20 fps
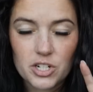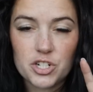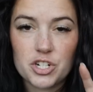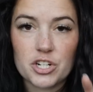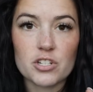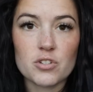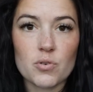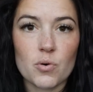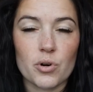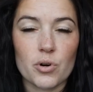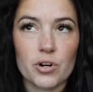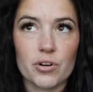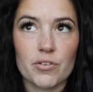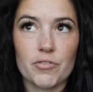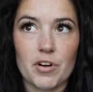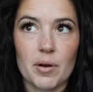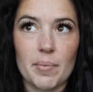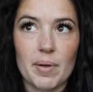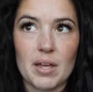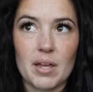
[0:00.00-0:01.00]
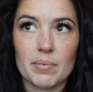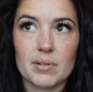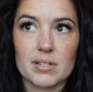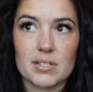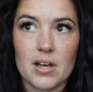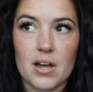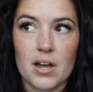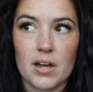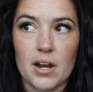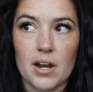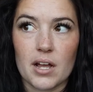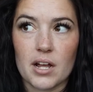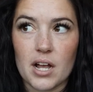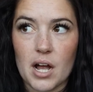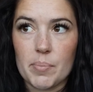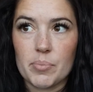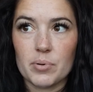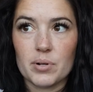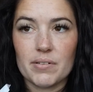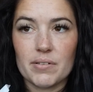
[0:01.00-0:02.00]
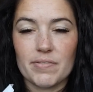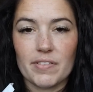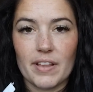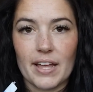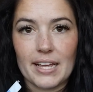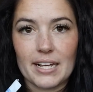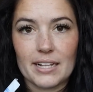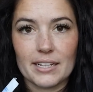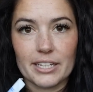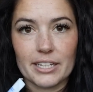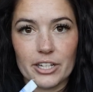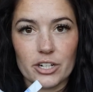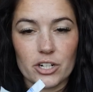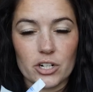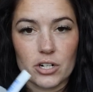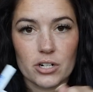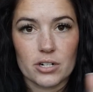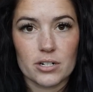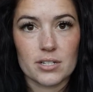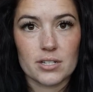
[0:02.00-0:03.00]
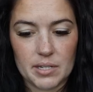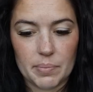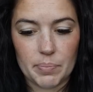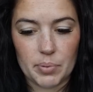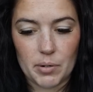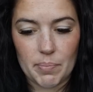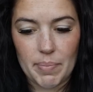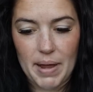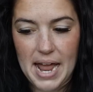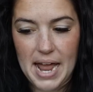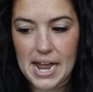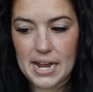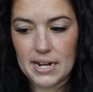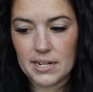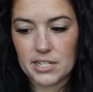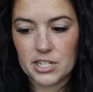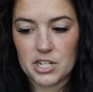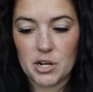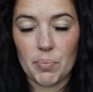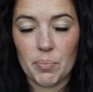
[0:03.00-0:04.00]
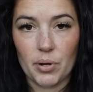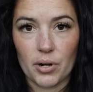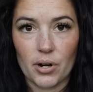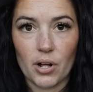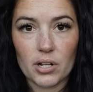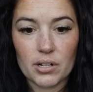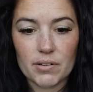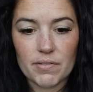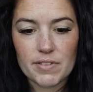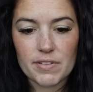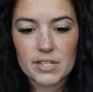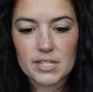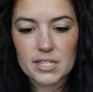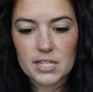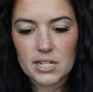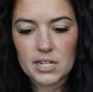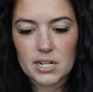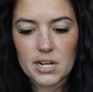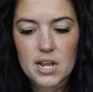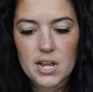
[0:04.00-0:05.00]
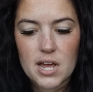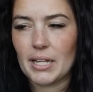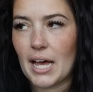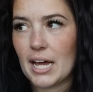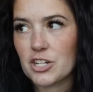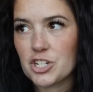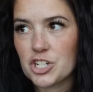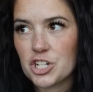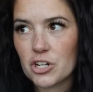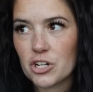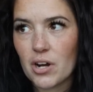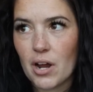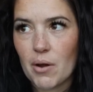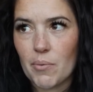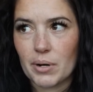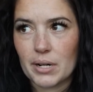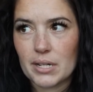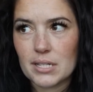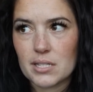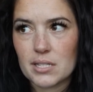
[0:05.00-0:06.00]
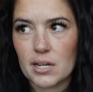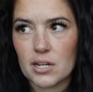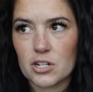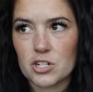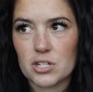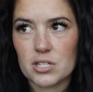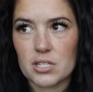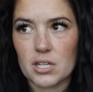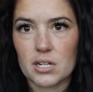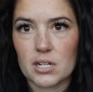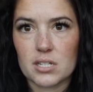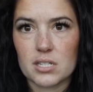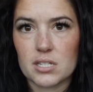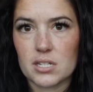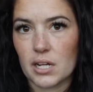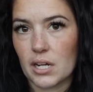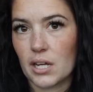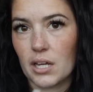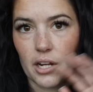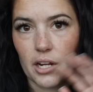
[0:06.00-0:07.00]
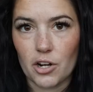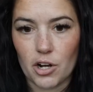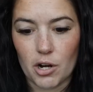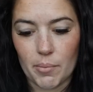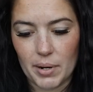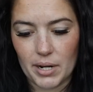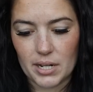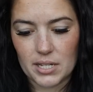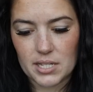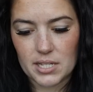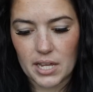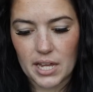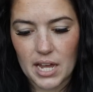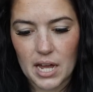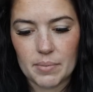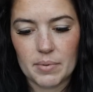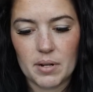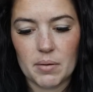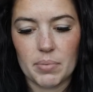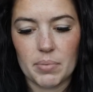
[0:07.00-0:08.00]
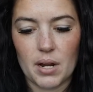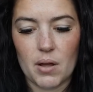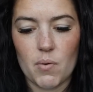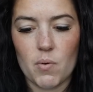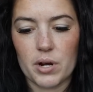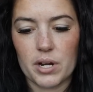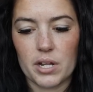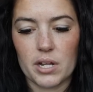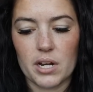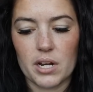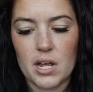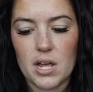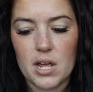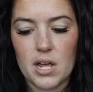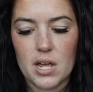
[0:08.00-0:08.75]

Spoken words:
I just ordered from Amazon a couple of like clear zipper bags to put all of this in. Last year, I wanna say I just like stuck it in our medicine cabinet, but I wanted